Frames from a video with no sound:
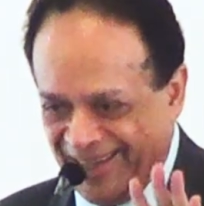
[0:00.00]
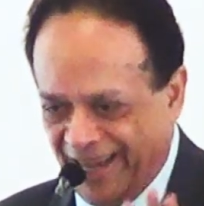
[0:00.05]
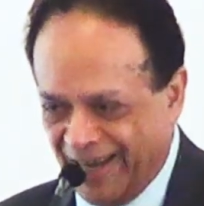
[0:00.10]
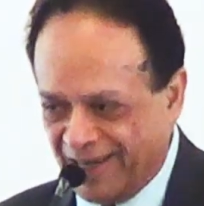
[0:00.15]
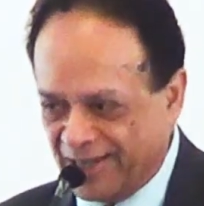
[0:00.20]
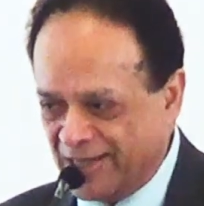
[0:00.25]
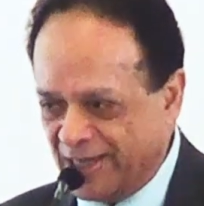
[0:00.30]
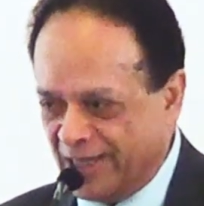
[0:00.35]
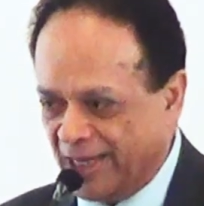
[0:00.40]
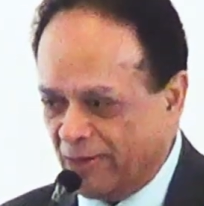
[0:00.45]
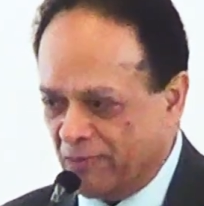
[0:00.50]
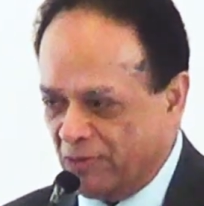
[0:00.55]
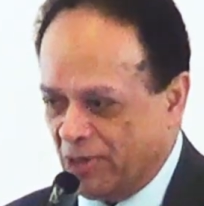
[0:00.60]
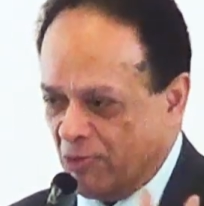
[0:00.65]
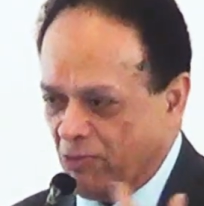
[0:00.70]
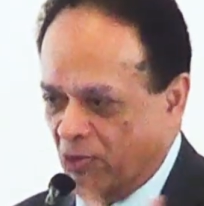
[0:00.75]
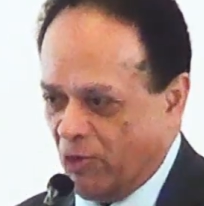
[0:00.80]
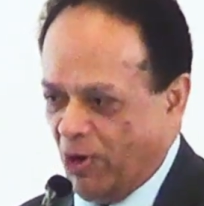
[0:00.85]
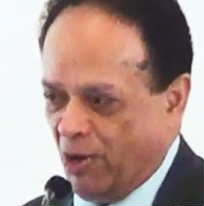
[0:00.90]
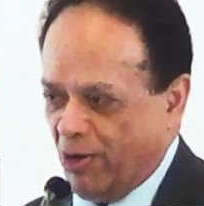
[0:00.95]
And she gave
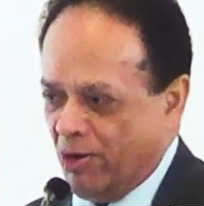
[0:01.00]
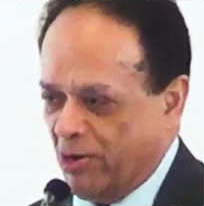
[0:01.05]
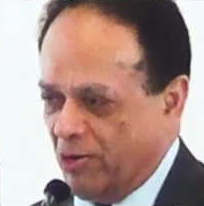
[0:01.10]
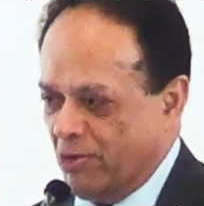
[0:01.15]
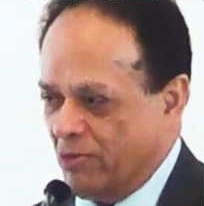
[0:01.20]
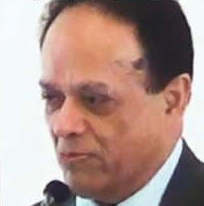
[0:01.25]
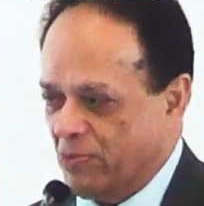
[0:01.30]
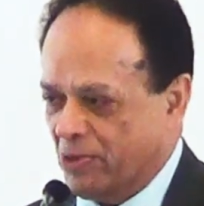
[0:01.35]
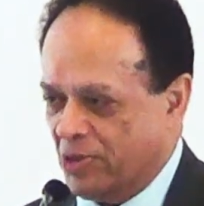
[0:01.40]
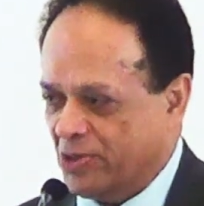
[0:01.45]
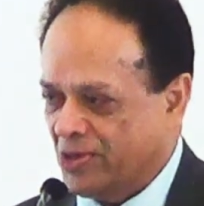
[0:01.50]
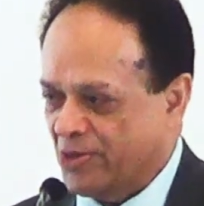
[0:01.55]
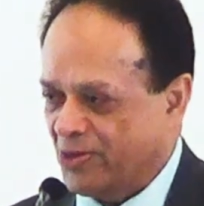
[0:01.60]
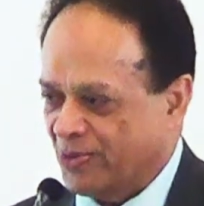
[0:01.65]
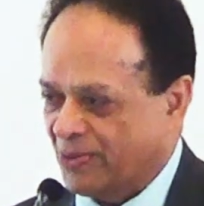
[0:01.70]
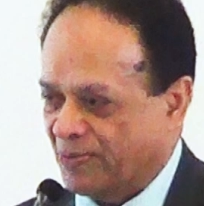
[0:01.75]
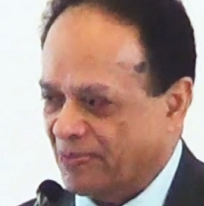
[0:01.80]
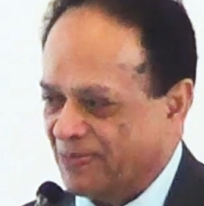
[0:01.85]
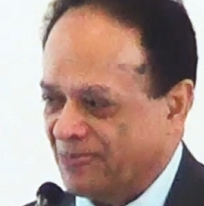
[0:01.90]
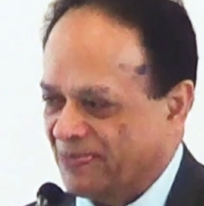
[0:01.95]
that 400 rupees to
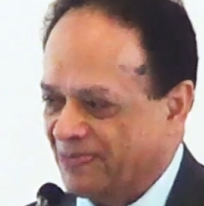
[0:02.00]
him.